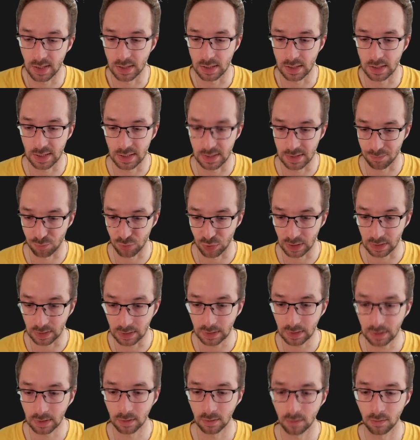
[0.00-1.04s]
is printed
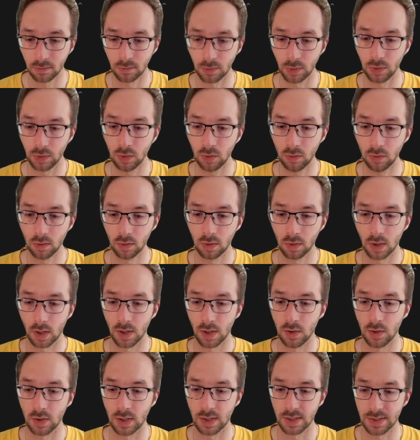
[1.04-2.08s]
for you, and you
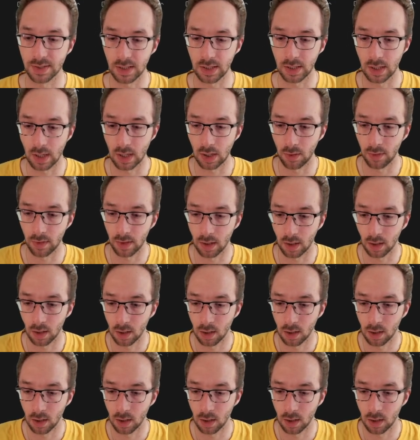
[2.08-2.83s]
can see how the